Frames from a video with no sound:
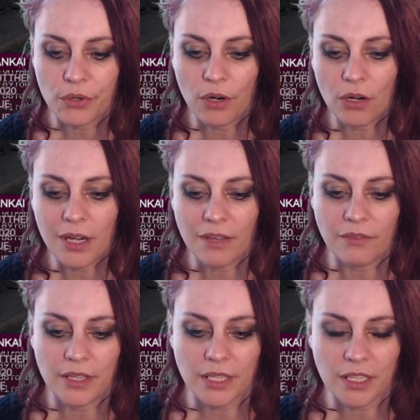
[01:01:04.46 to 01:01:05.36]
our
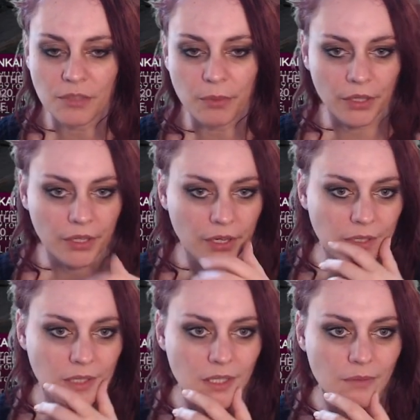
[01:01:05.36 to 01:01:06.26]
leveling
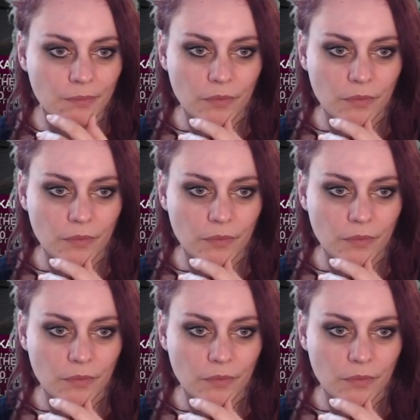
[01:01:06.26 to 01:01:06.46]
experience